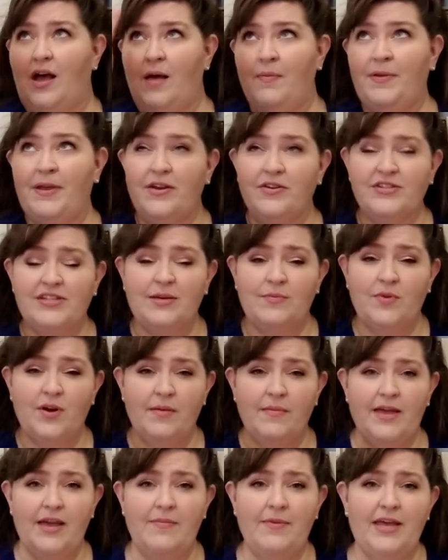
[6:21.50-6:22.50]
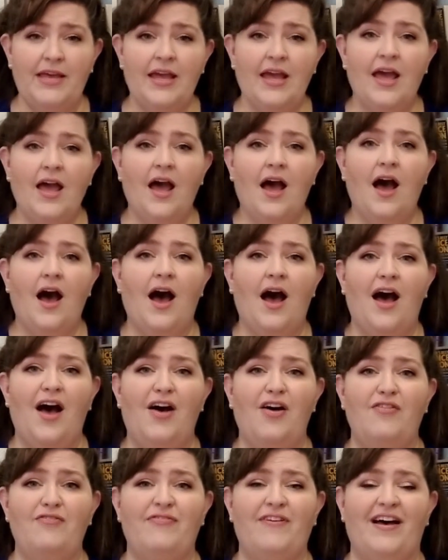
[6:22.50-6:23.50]
up here somewhere maybe
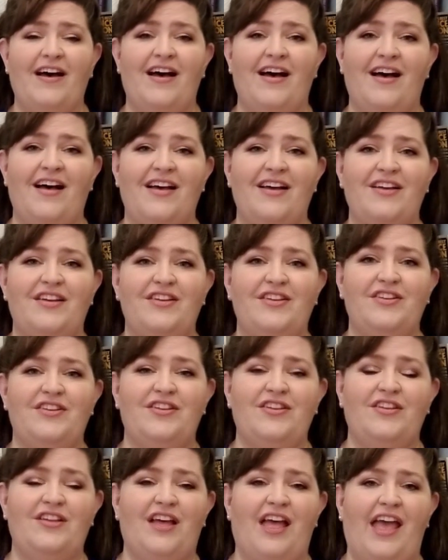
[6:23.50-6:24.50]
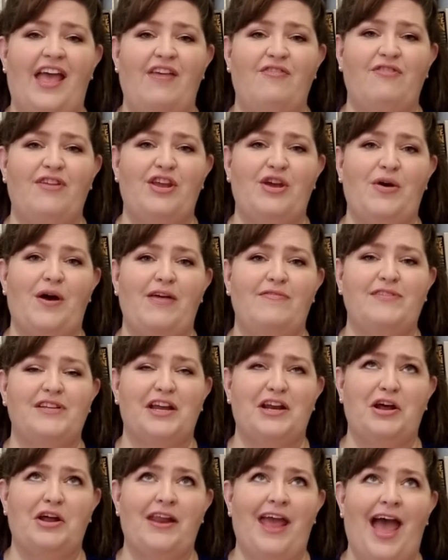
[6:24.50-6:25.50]
of a video I've
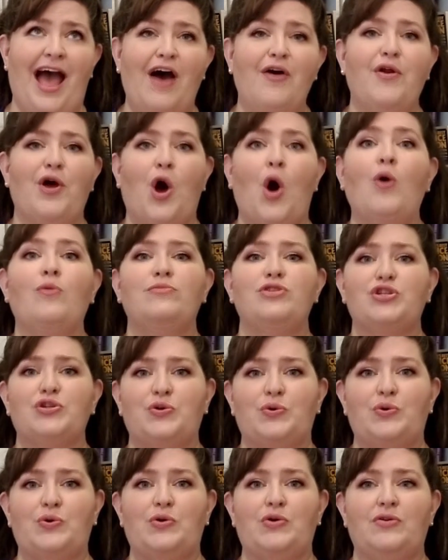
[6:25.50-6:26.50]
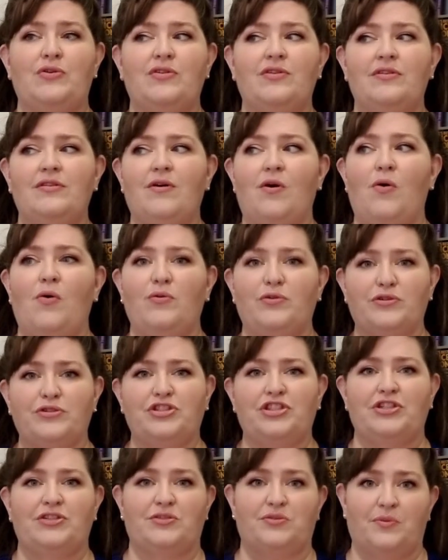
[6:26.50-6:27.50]
done on how to homeschool older
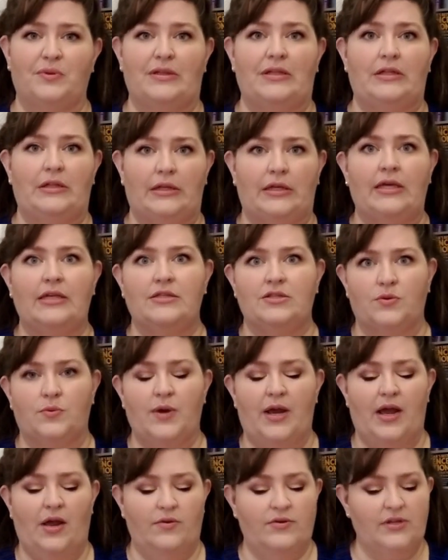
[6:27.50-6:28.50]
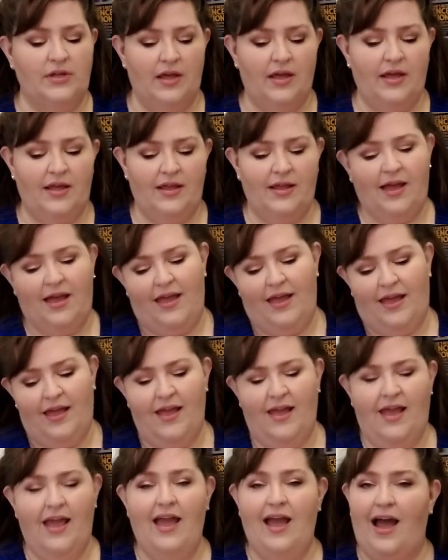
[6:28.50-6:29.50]
children with little kids around.
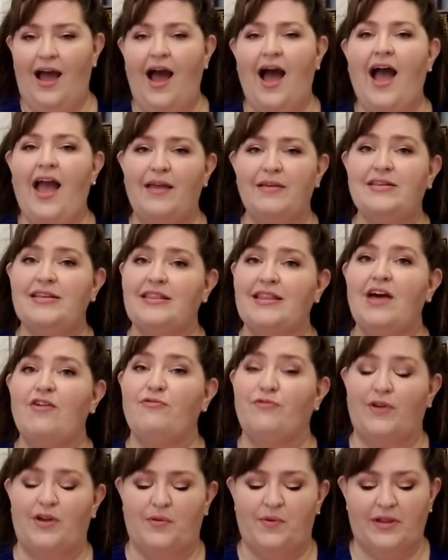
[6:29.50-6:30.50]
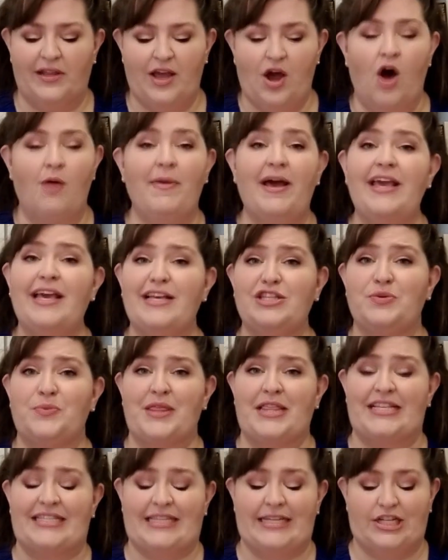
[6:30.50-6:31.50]
I did that frequently. All my kids are
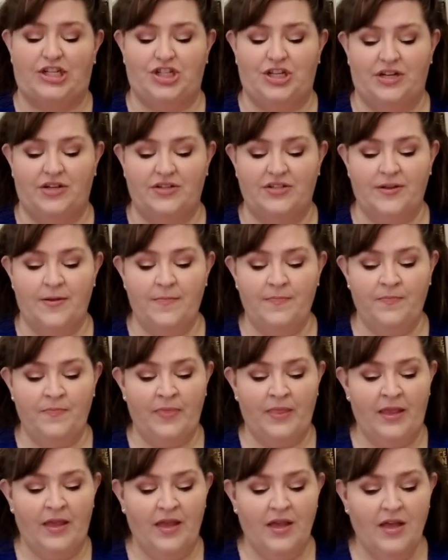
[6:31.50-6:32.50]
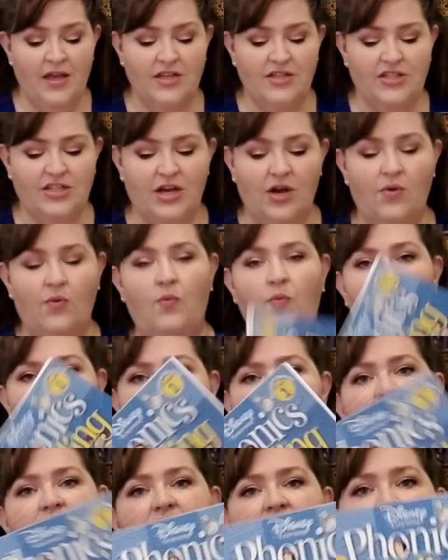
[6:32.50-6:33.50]
within 6 years. So
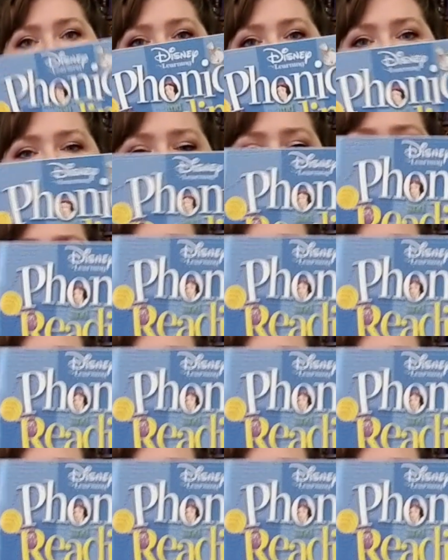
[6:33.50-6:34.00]
some of these